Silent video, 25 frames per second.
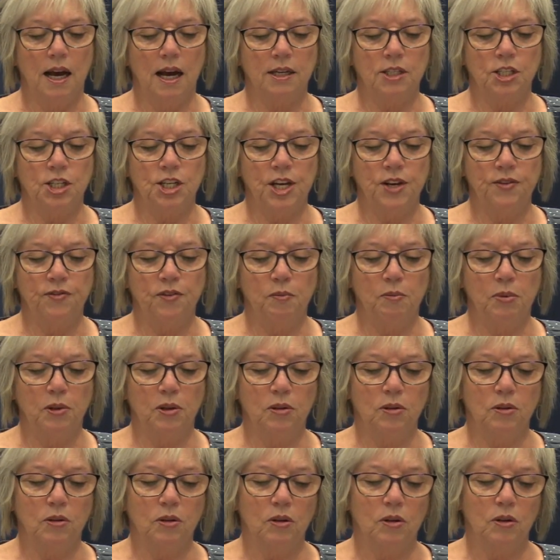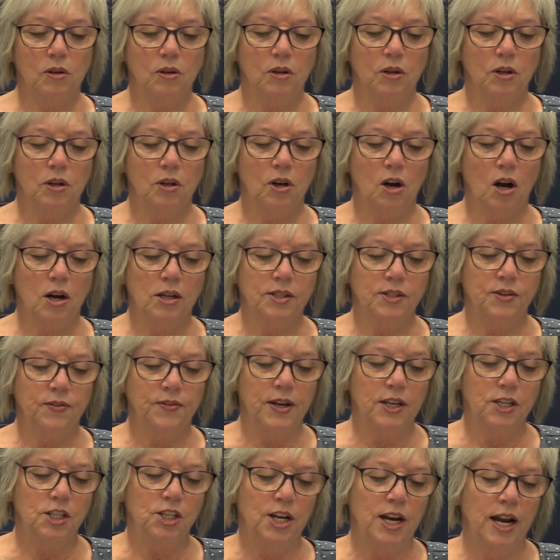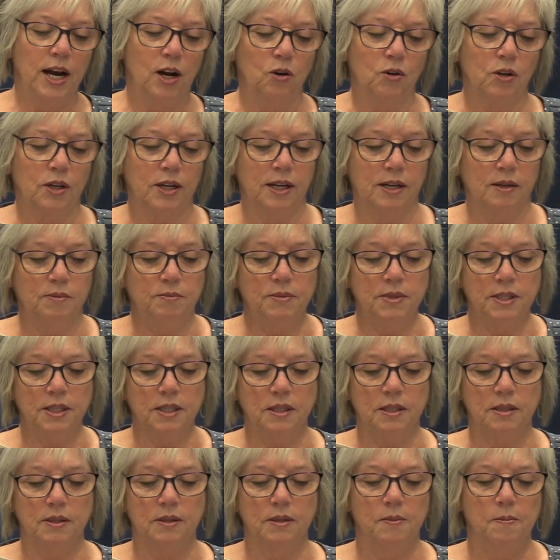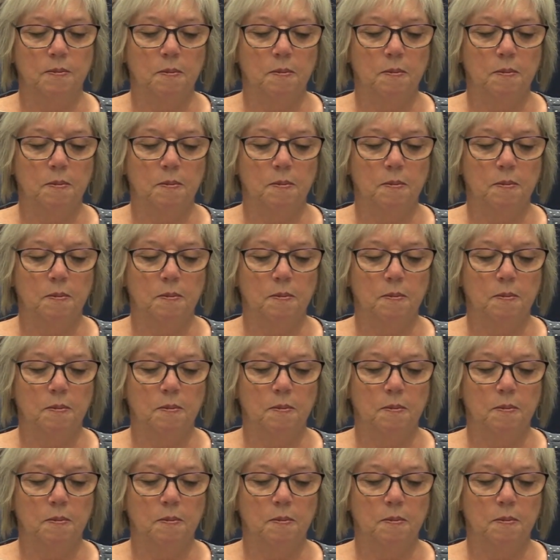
achievable conservation outcomes,